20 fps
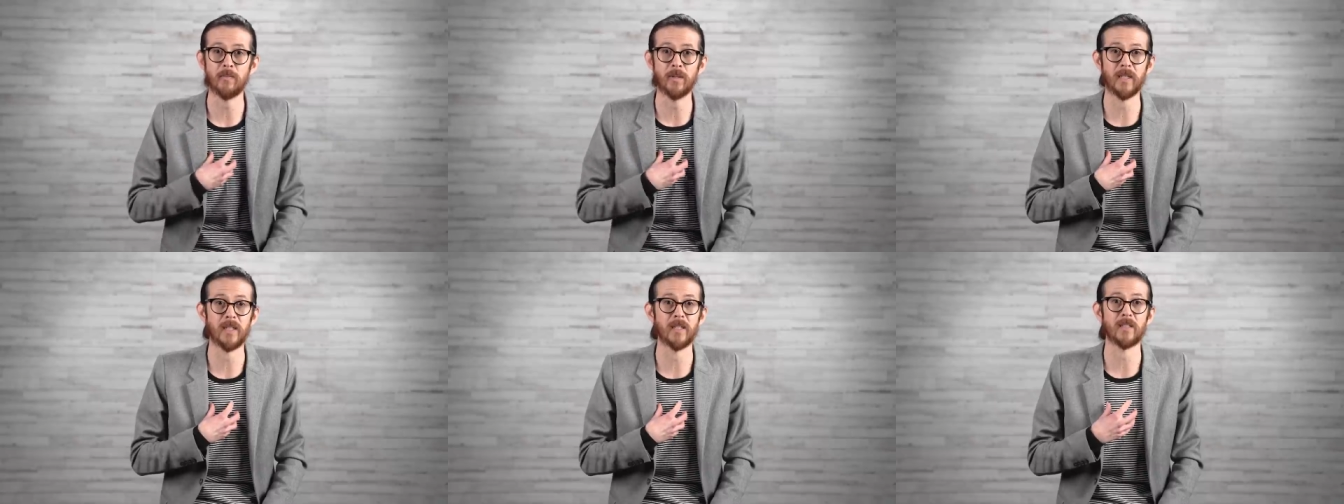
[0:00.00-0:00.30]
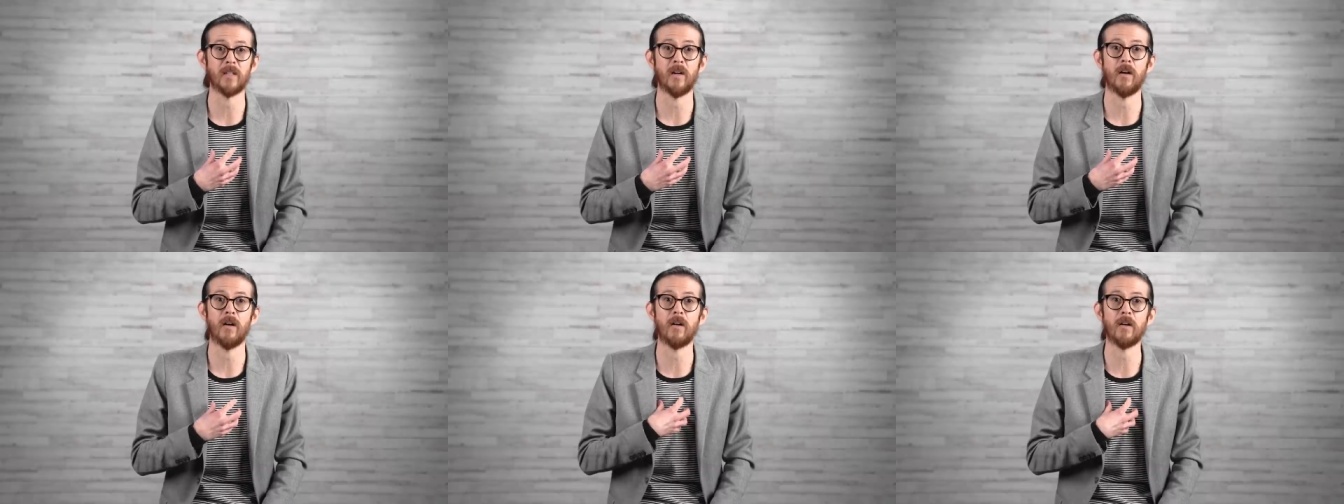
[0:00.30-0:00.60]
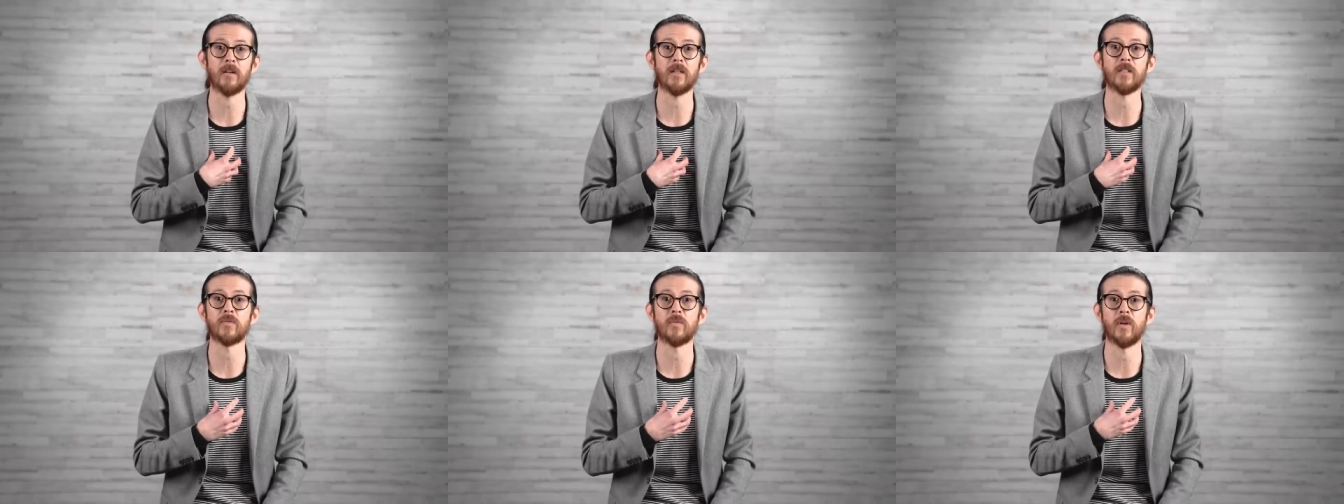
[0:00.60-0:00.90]
because the
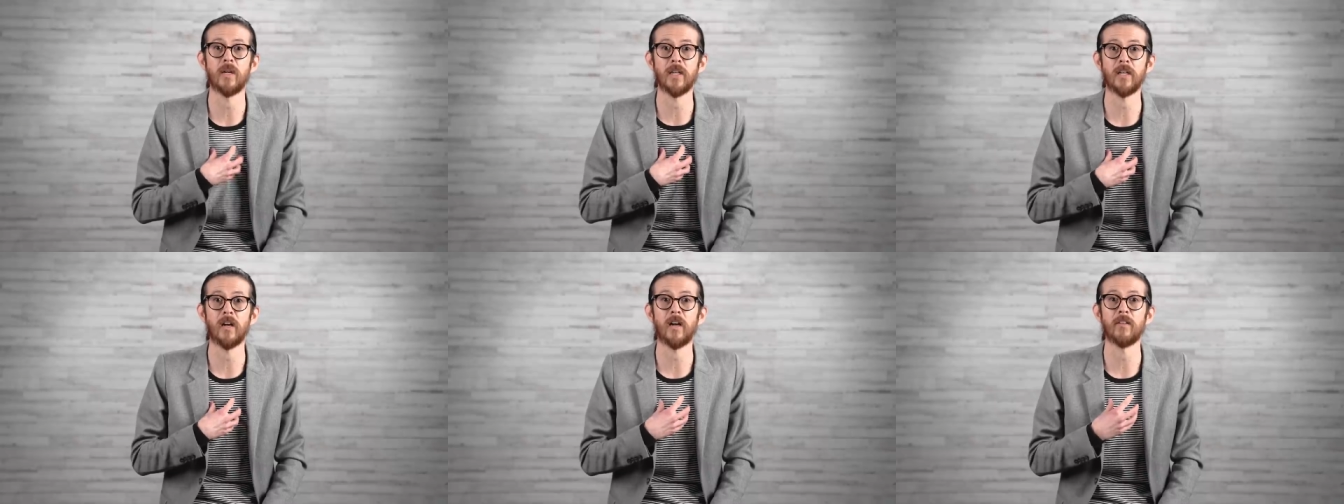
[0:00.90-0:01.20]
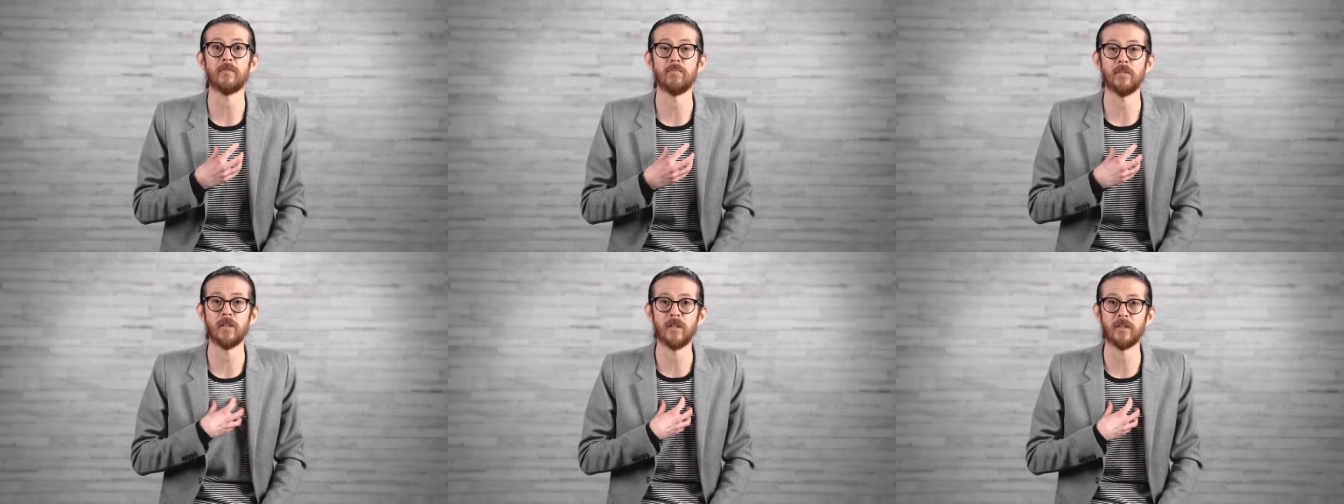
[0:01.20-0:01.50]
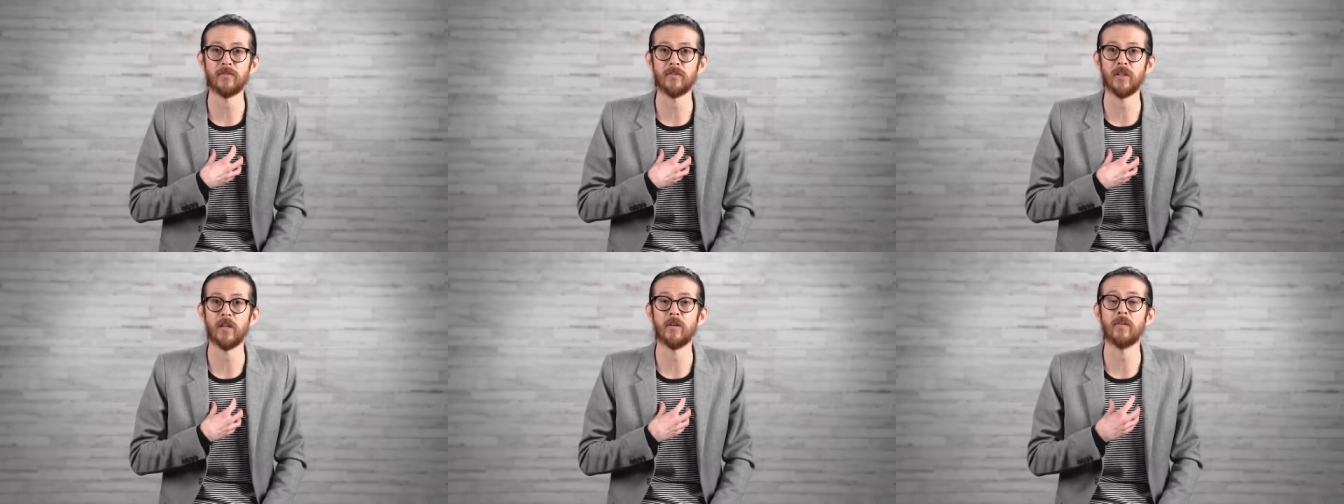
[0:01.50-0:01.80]
heart is running off
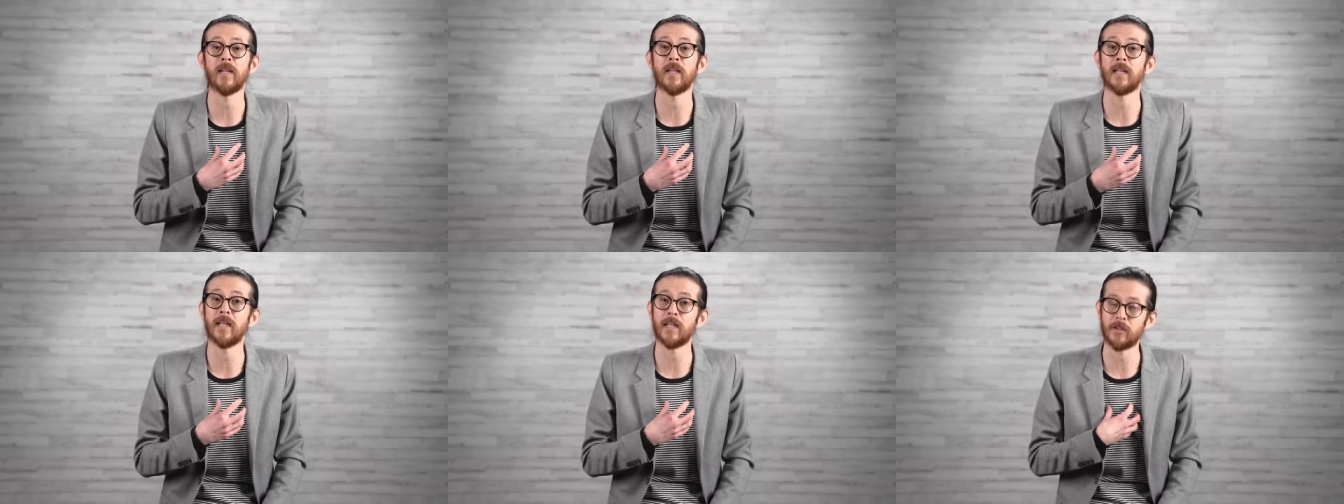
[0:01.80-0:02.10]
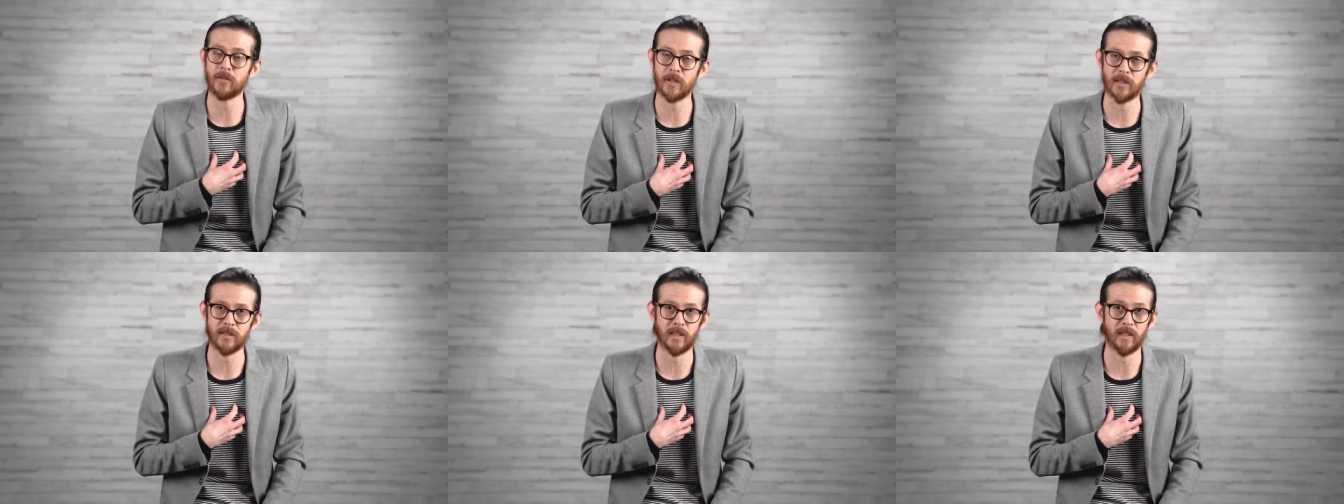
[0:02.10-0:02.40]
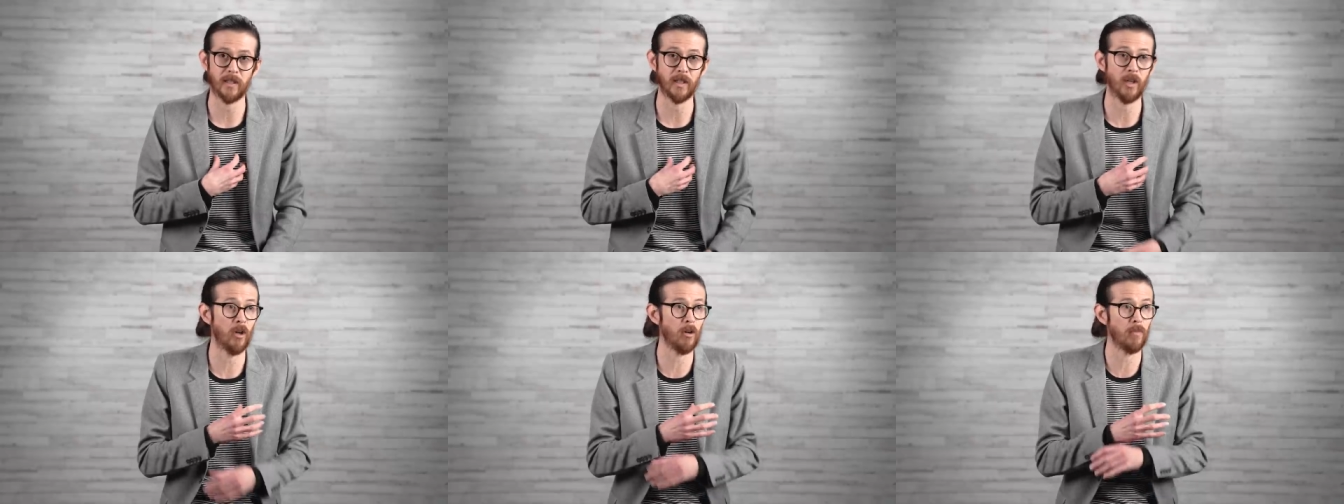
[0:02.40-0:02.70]
blood flow and
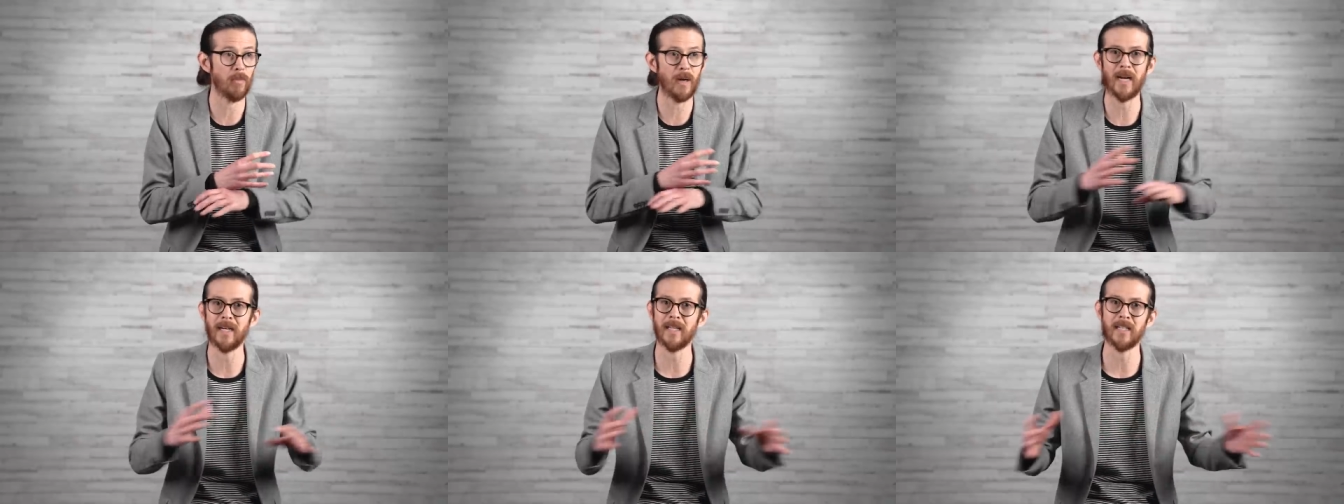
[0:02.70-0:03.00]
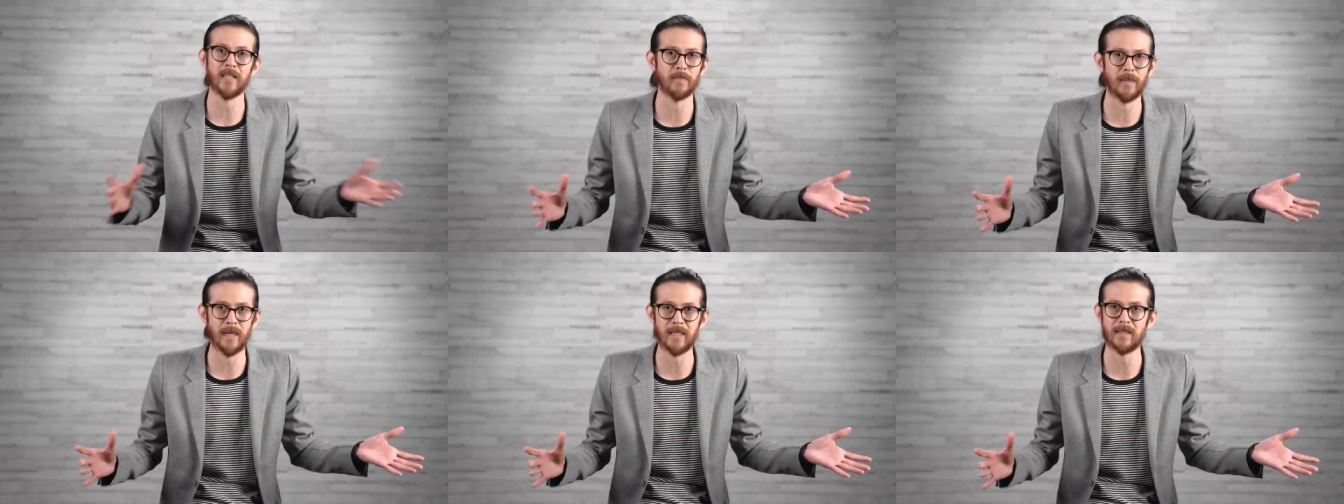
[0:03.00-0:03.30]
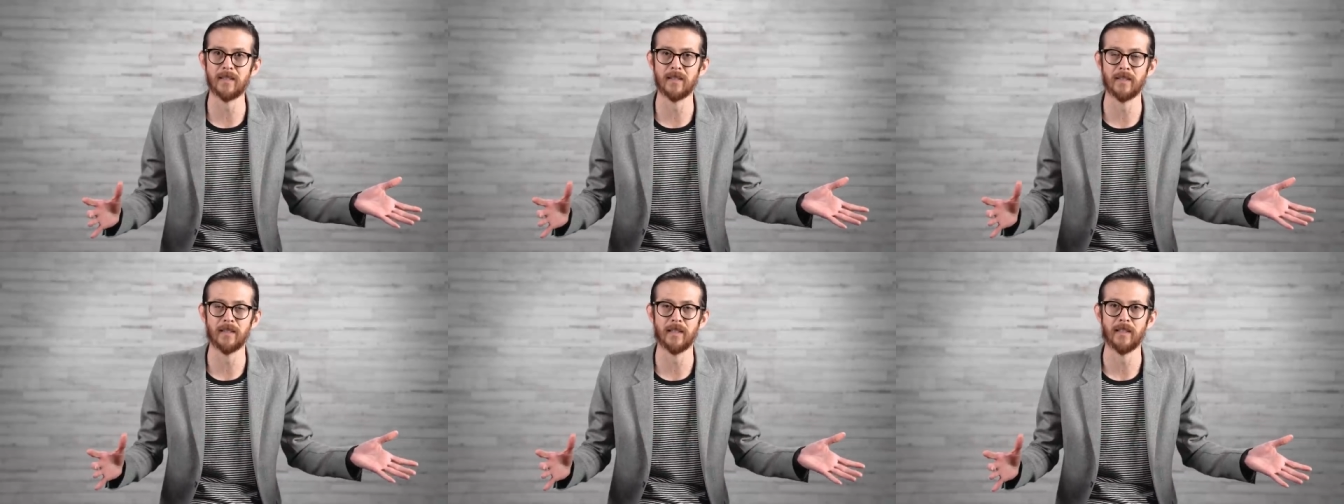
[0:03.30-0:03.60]
electricity. The whole body is
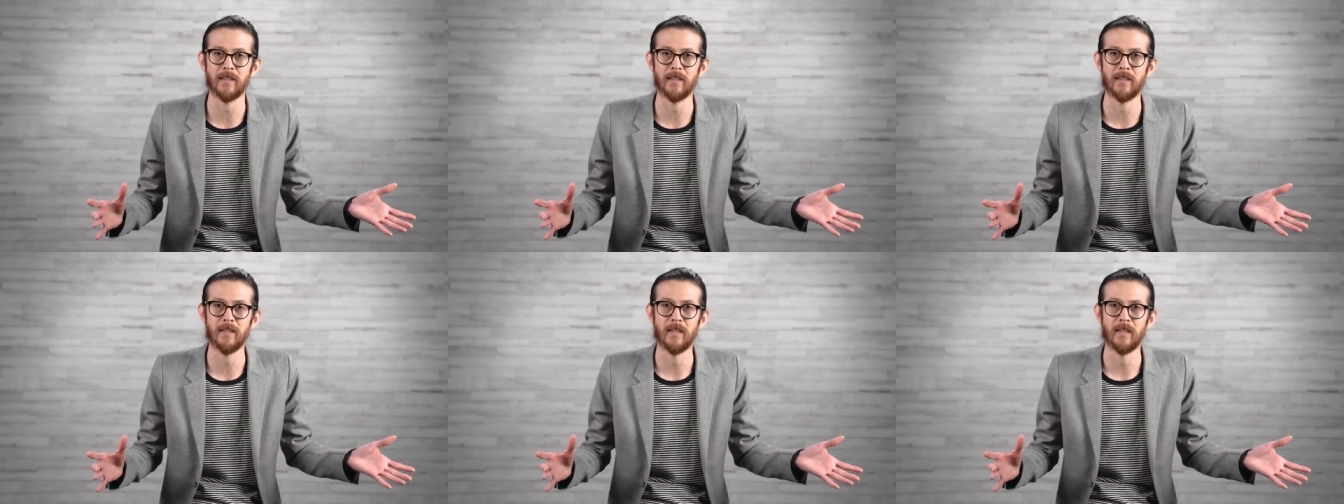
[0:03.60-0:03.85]
basically.